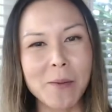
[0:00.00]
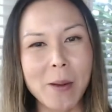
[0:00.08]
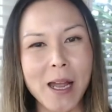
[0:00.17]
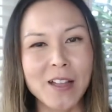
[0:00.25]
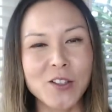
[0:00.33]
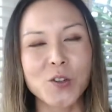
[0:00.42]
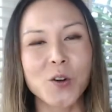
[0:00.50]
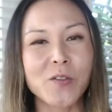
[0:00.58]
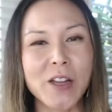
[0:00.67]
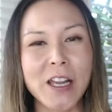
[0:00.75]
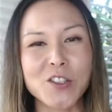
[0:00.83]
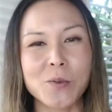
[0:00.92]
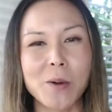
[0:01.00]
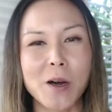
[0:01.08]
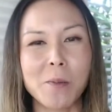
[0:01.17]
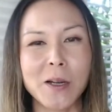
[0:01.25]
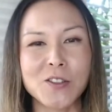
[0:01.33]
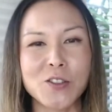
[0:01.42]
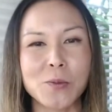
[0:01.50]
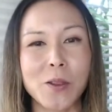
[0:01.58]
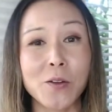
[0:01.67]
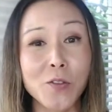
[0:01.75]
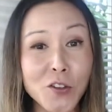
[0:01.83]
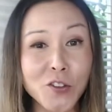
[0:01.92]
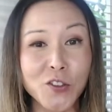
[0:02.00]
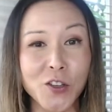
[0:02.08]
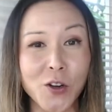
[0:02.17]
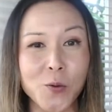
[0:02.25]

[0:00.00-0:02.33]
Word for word: and the notification bell button to be the first to know